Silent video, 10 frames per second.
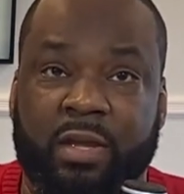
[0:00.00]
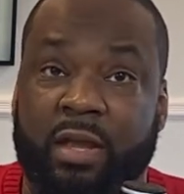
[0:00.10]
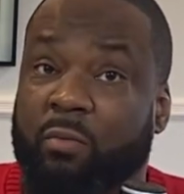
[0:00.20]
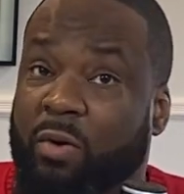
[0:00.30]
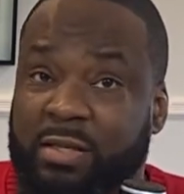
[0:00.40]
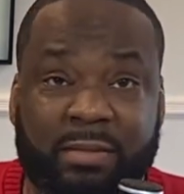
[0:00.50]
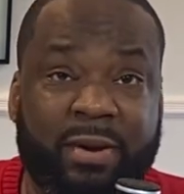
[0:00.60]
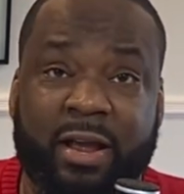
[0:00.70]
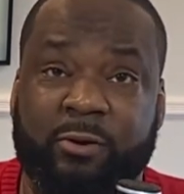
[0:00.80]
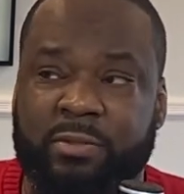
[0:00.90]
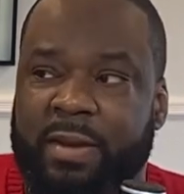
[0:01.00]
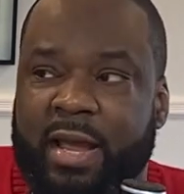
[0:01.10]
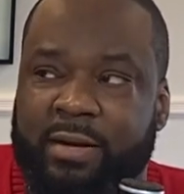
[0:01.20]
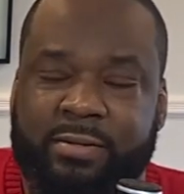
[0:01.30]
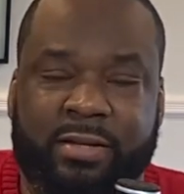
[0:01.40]
And once the battery was
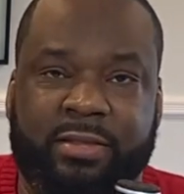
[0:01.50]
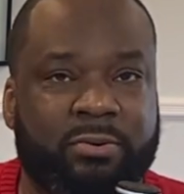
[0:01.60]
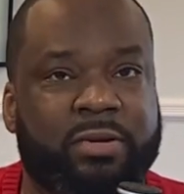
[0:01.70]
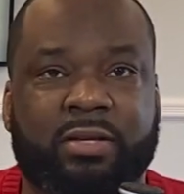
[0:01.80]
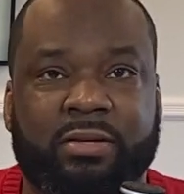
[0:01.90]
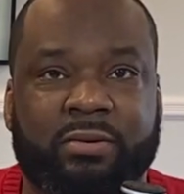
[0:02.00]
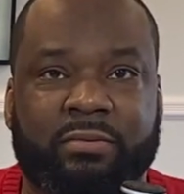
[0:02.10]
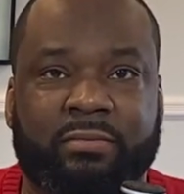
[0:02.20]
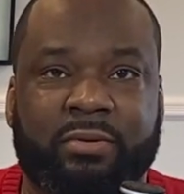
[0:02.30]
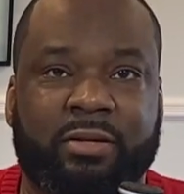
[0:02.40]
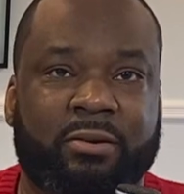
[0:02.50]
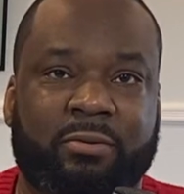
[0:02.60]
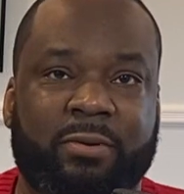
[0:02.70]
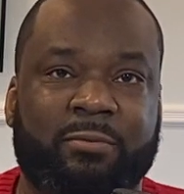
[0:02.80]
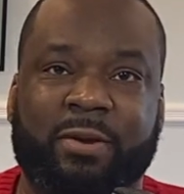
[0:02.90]
bad, there's nothing you can do.
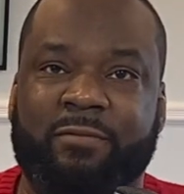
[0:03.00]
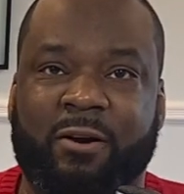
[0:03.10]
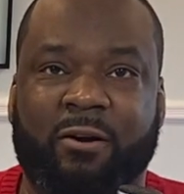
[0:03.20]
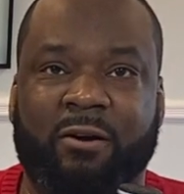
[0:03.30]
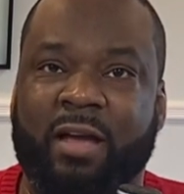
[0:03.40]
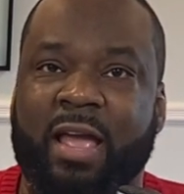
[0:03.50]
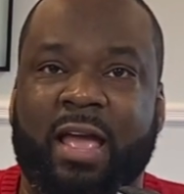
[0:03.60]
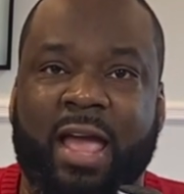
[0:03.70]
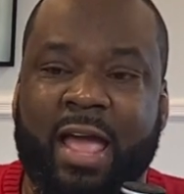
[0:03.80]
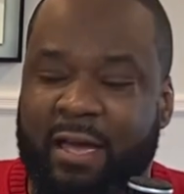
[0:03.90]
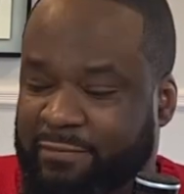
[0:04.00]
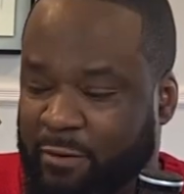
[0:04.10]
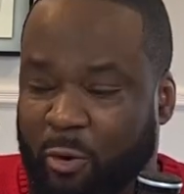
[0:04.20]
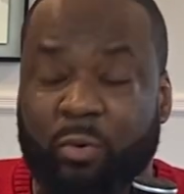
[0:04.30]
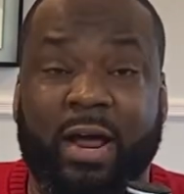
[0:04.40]
We've all have
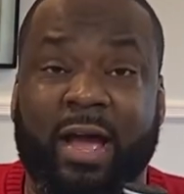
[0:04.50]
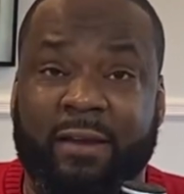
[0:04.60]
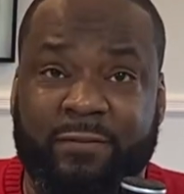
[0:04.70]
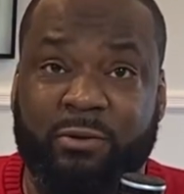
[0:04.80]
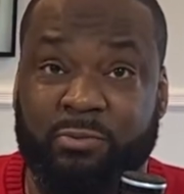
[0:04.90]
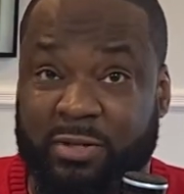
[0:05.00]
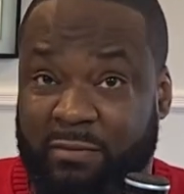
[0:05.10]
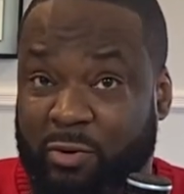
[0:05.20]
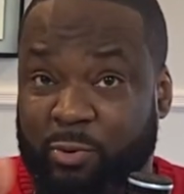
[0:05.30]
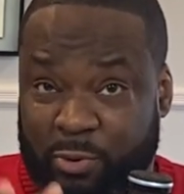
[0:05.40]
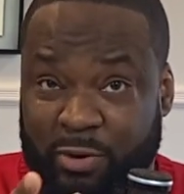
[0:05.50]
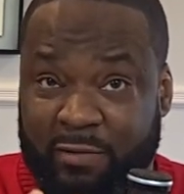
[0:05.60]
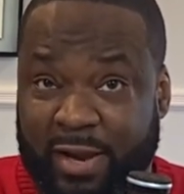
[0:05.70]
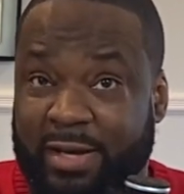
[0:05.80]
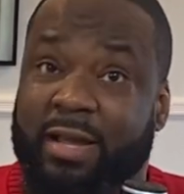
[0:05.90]
old iPhones, which I'm recording on
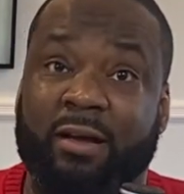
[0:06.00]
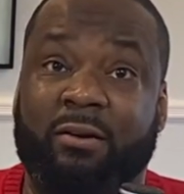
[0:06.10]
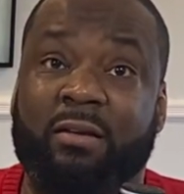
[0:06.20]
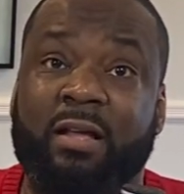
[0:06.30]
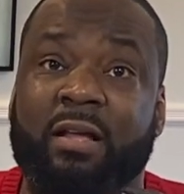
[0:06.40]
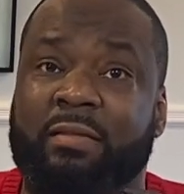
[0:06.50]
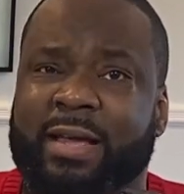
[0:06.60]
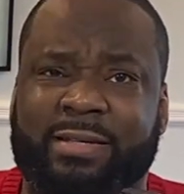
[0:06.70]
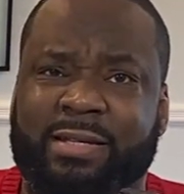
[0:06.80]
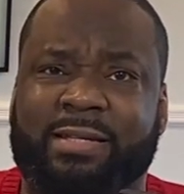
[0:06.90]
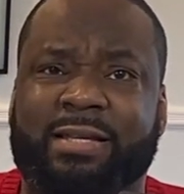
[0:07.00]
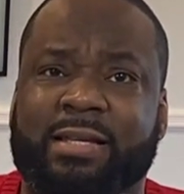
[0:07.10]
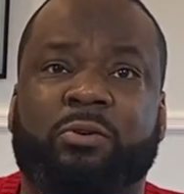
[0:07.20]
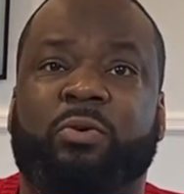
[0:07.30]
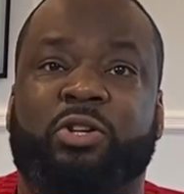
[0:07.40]
right now, that just
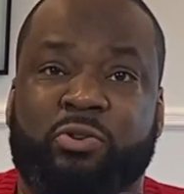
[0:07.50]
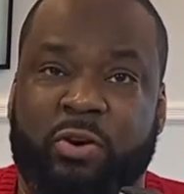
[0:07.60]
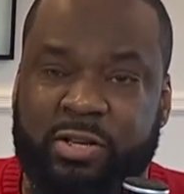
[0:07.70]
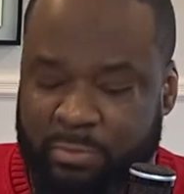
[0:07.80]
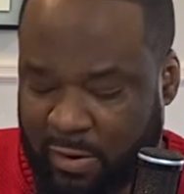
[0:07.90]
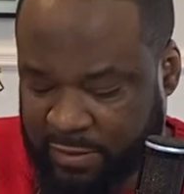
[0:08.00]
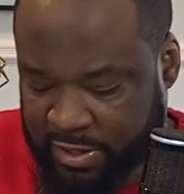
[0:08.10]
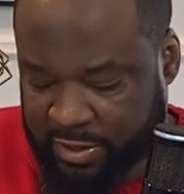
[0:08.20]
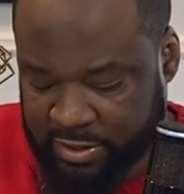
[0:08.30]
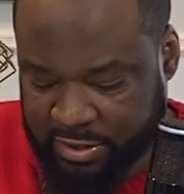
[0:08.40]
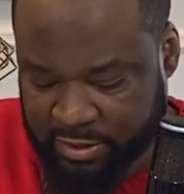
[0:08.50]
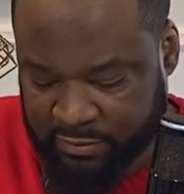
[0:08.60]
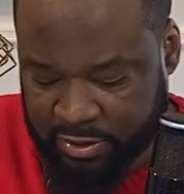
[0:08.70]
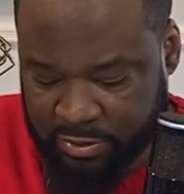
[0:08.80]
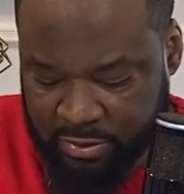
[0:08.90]
doesn't hold a charge anymore after years and years of
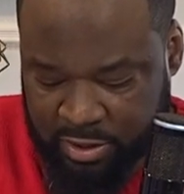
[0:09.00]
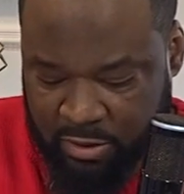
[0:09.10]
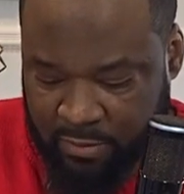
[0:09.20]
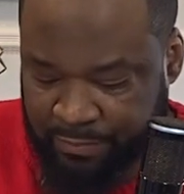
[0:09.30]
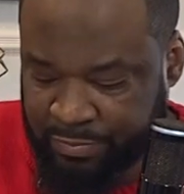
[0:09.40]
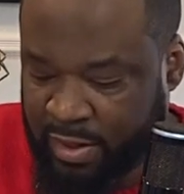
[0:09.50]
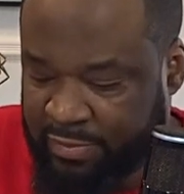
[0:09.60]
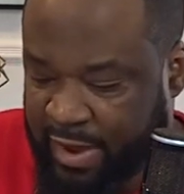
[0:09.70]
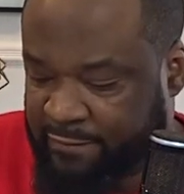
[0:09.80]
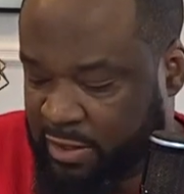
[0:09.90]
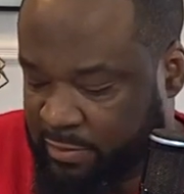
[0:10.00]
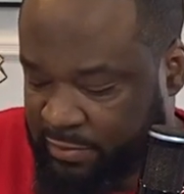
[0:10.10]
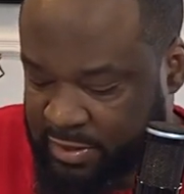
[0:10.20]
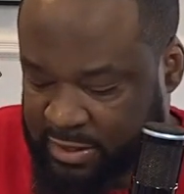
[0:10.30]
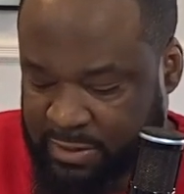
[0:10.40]
use. So thankfully, with
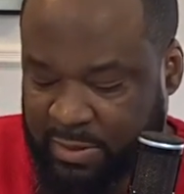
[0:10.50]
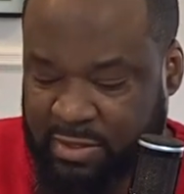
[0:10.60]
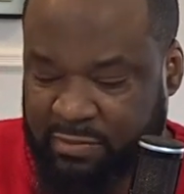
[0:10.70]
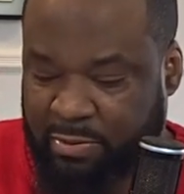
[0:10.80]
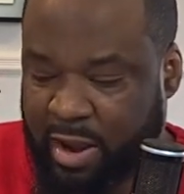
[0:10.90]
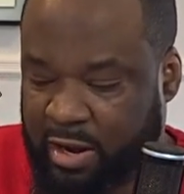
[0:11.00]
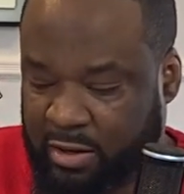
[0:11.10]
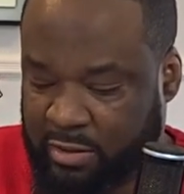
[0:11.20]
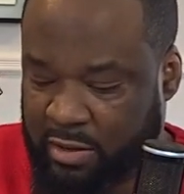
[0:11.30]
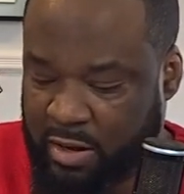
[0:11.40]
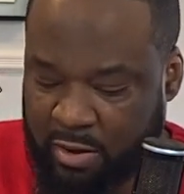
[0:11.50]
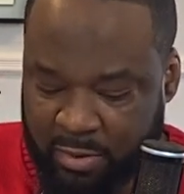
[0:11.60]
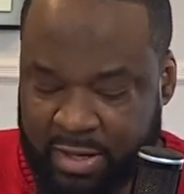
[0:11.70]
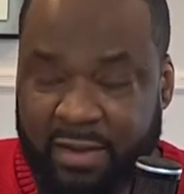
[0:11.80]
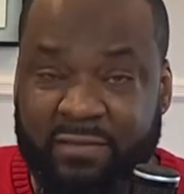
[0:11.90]
this expensive product,
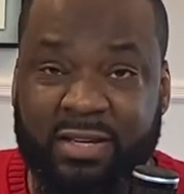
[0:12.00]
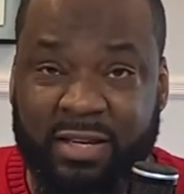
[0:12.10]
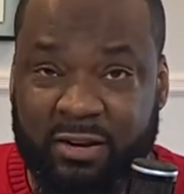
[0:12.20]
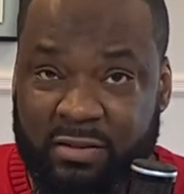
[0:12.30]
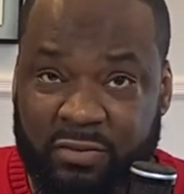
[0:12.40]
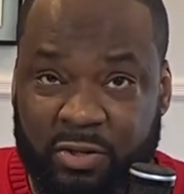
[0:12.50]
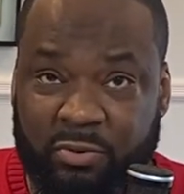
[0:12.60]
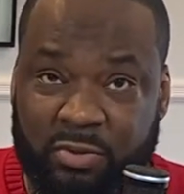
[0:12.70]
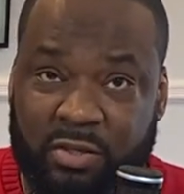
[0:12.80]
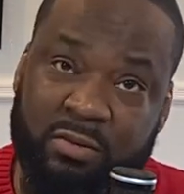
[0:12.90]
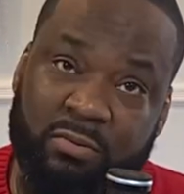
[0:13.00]
we can have years of use